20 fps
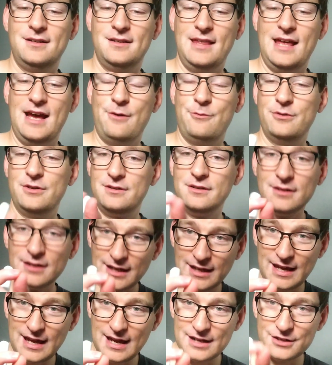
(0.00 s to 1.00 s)
that would
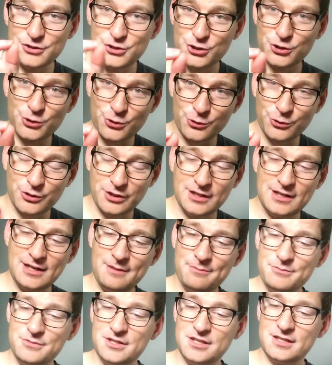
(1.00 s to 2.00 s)
again shorten it
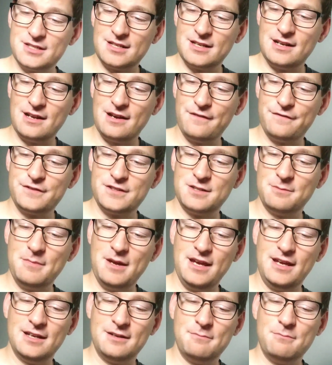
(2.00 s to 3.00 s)
up just enough to
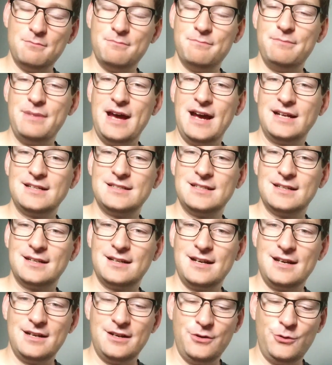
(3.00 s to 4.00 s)
make it back to
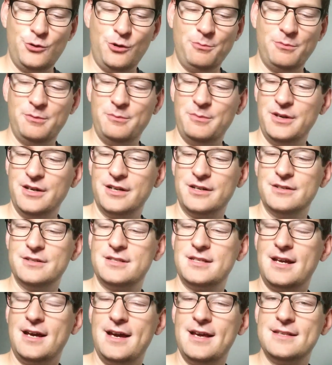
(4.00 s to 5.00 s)
kind of normal marker
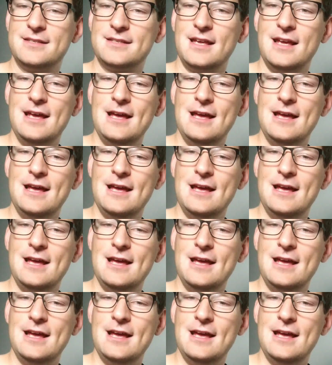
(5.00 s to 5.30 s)
size.